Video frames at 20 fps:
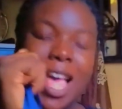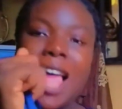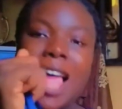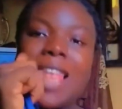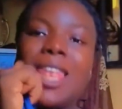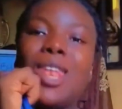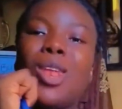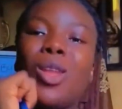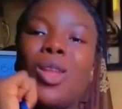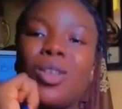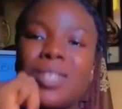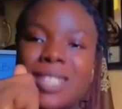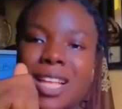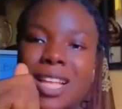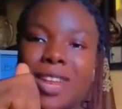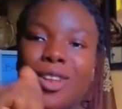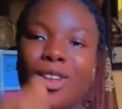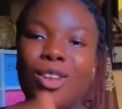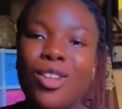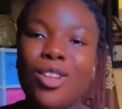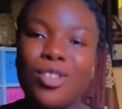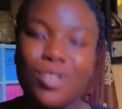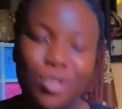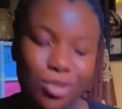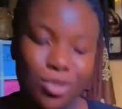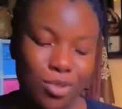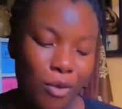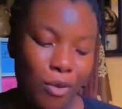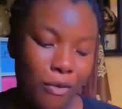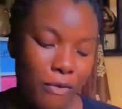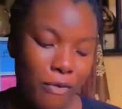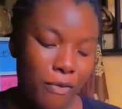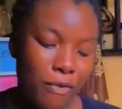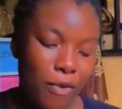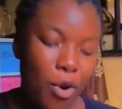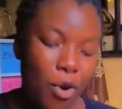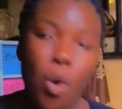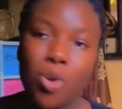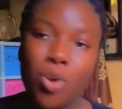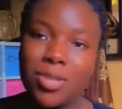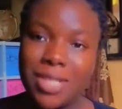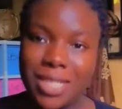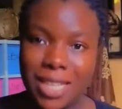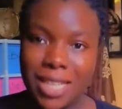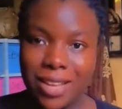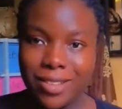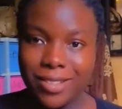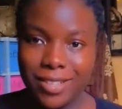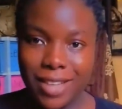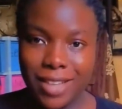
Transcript: lots and lots of content.